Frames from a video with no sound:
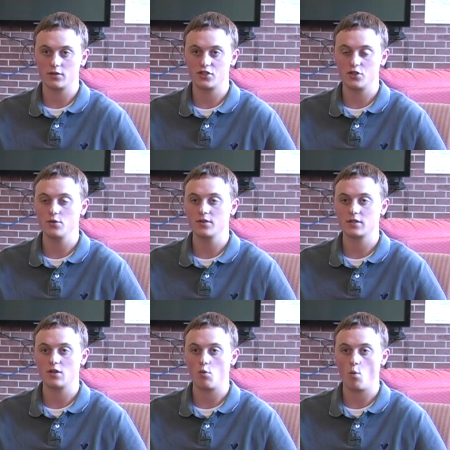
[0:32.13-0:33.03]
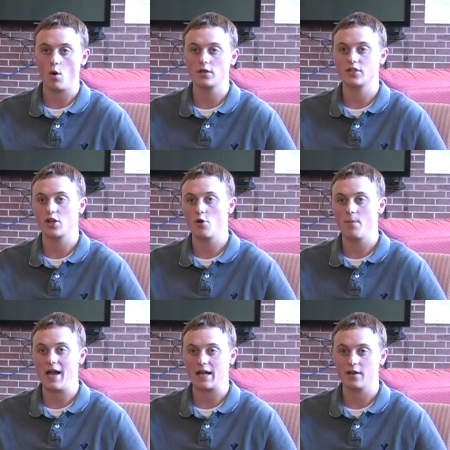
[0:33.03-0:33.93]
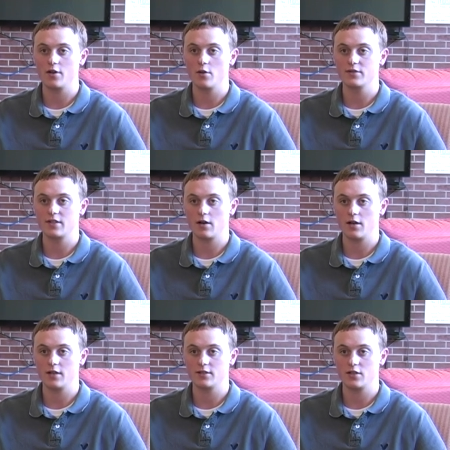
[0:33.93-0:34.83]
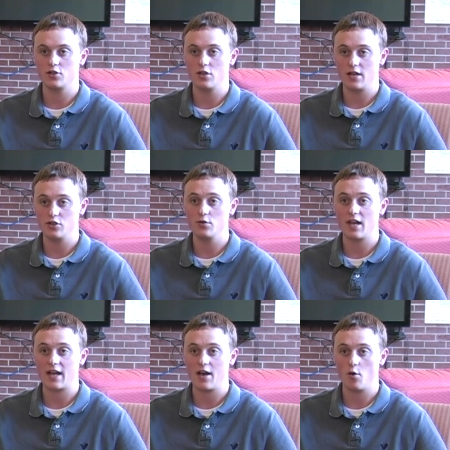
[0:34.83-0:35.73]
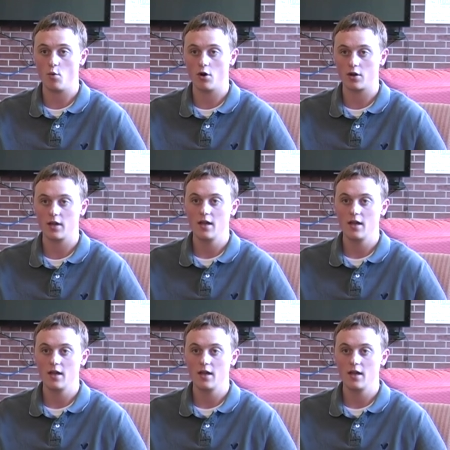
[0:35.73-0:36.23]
students that want to go back into those areas and do that kind of work,